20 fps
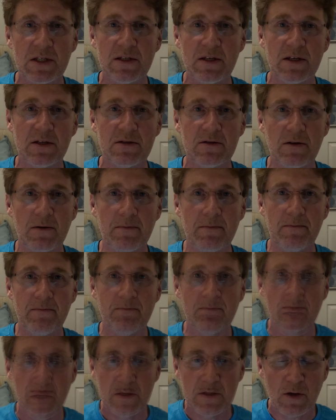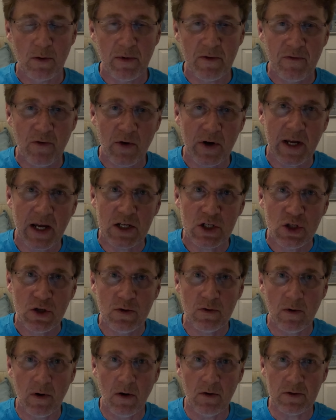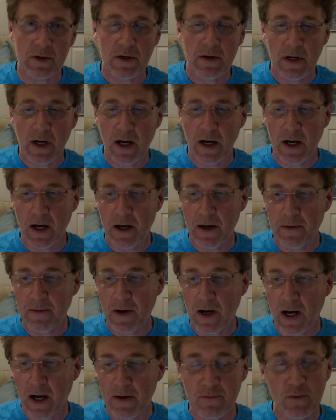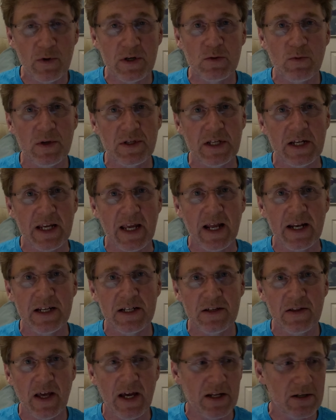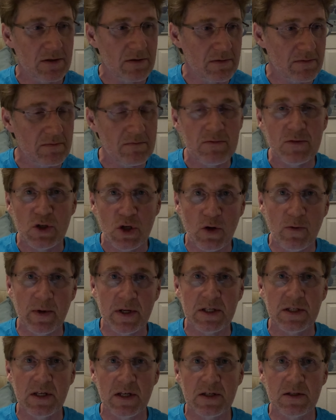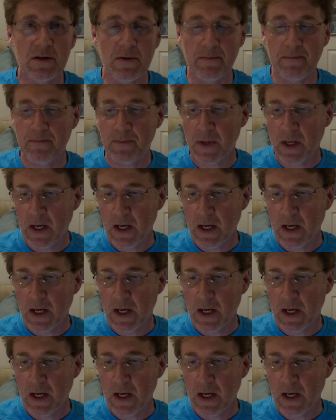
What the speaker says: system. So before I get too old, I've always wanted to get into that tubeless system